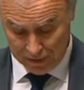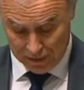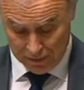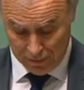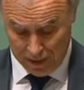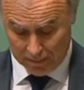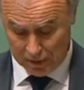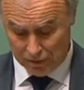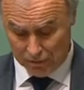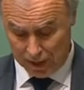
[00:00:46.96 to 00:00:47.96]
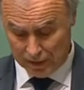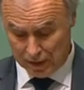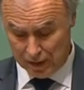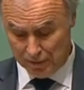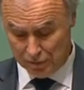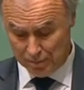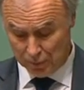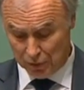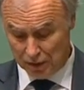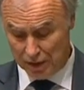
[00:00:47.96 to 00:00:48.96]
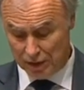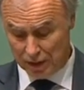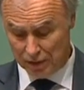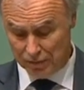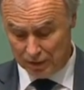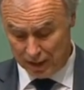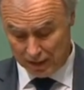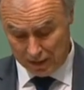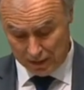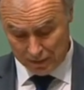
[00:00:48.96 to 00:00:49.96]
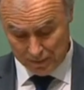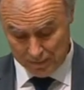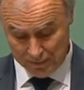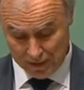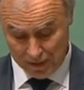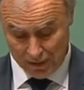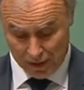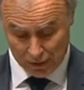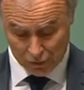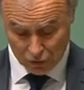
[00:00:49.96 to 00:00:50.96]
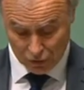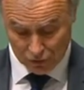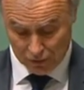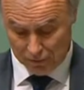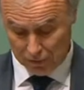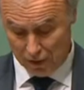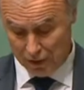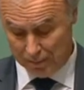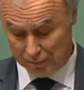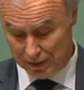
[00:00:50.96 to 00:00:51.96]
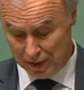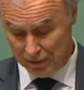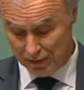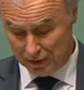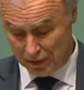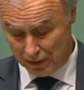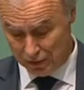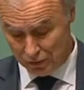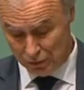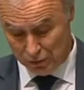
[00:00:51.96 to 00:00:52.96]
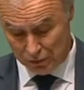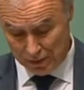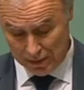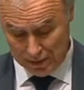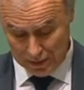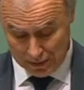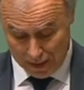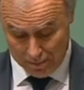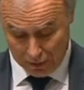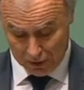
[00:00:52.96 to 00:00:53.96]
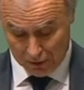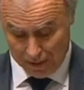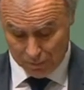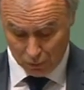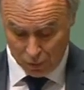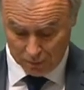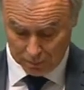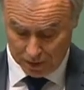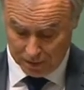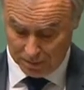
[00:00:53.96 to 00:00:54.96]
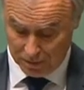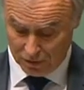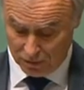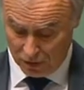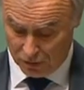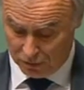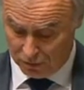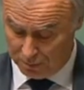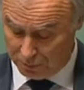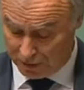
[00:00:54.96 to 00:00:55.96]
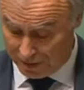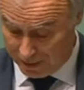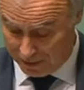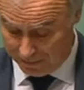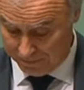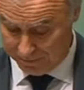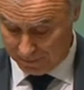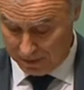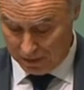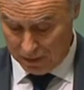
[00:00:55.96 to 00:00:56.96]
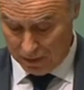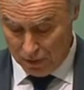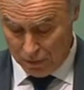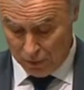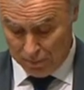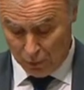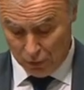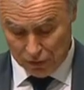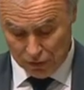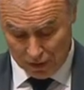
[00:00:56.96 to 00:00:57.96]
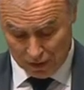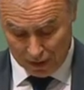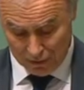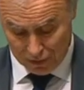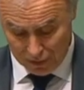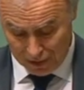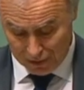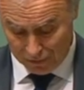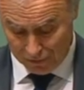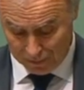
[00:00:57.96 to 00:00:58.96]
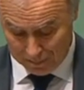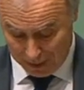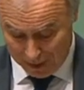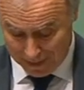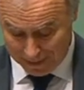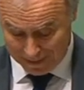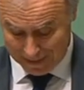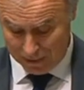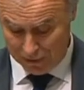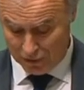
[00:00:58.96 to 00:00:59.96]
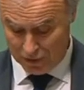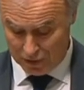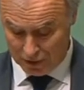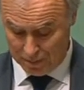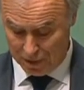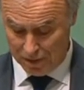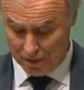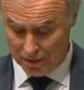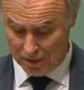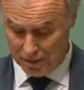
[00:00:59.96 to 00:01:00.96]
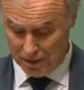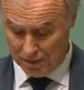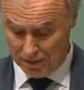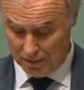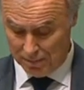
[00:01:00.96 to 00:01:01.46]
The families of RASAID have supported each other for decades. Their adult children have grown up together, attending school, day programs, work placements and social groups together. With more than 600 years of combined carers' experience, these